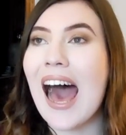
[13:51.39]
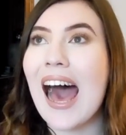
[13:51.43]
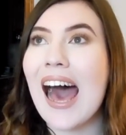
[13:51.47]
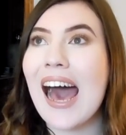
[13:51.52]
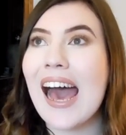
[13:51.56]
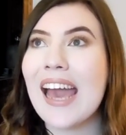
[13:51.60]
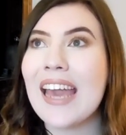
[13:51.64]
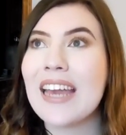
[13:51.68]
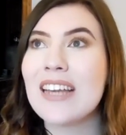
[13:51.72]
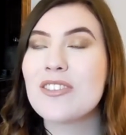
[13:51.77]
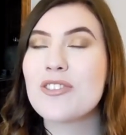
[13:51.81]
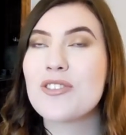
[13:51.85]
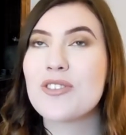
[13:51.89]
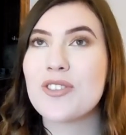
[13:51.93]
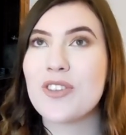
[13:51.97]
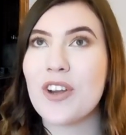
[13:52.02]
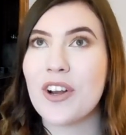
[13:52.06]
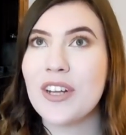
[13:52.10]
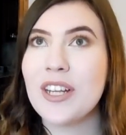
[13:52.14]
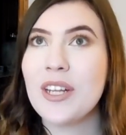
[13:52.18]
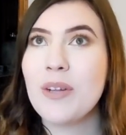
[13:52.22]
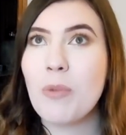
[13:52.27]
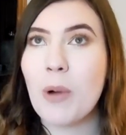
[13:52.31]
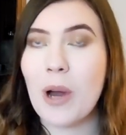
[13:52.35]
I
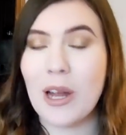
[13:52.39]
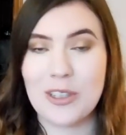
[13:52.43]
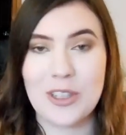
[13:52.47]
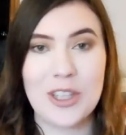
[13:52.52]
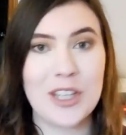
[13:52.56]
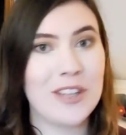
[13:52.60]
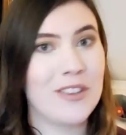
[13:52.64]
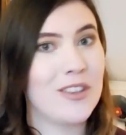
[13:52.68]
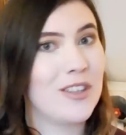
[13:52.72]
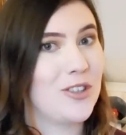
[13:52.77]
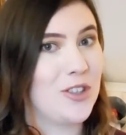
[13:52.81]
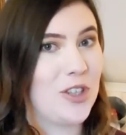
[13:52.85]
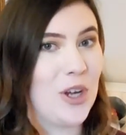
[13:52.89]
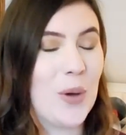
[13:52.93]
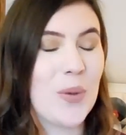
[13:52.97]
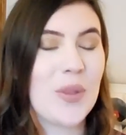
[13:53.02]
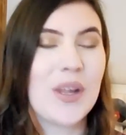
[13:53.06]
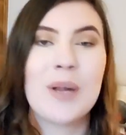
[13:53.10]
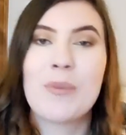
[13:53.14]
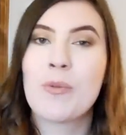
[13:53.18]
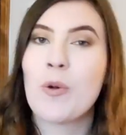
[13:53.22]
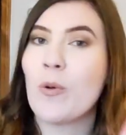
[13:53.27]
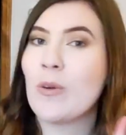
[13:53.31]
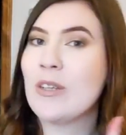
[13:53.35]
started watching the show
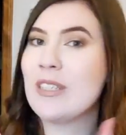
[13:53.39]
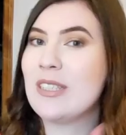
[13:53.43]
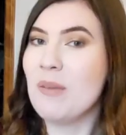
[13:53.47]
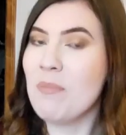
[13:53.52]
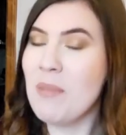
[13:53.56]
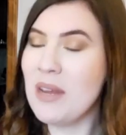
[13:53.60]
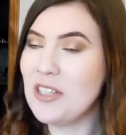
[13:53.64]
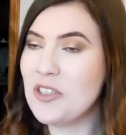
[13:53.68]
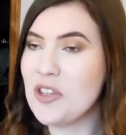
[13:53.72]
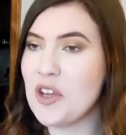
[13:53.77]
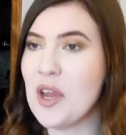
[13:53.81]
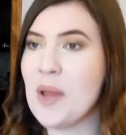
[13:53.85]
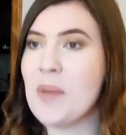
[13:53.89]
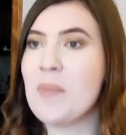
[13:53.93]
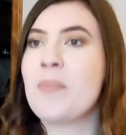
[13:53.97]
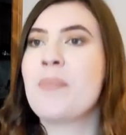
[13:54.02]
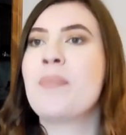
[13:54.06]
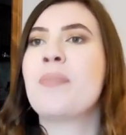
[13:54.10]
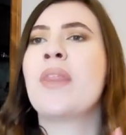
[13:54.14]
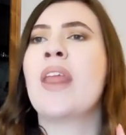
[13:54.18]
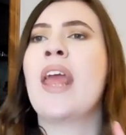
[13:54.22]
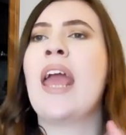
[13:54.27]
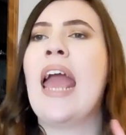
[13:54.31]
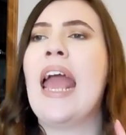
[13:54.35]
that I'm going to
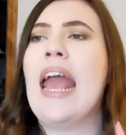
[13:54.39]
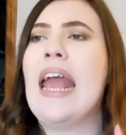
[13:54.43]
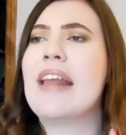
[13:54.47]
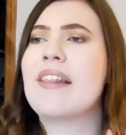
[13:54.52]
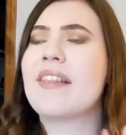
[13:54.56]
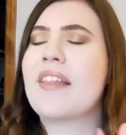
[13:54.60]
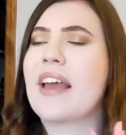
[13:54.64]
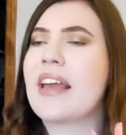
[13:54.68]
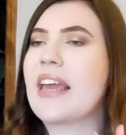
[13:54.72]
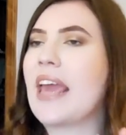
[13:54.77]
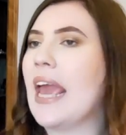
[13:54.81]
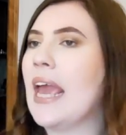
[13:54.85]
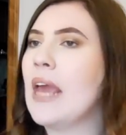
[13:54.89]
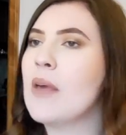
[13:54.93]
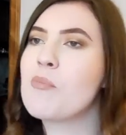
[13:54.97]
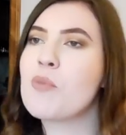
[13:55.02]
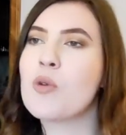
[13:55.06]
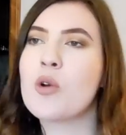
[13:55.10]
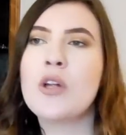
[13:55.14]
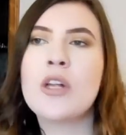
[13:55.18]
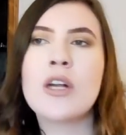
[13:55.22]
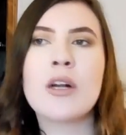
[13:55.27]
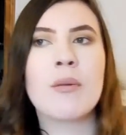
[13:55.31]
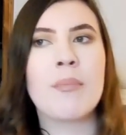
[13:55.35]
mention in like
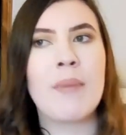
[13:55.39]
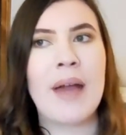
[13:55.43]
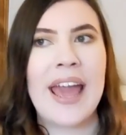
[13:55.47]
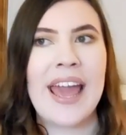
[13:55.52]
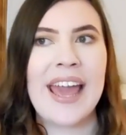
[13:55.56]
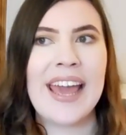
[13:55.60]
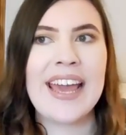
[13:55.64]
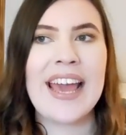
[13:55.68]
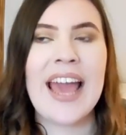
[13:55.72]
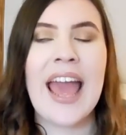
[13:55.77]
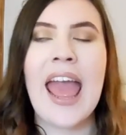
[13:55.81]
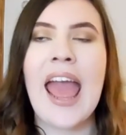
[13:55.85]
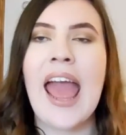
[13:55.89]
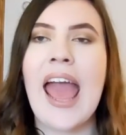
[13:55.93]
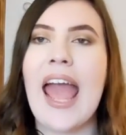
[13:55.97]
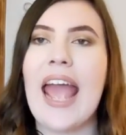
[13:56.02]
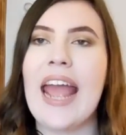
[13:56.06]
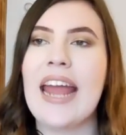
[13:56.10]
April or May,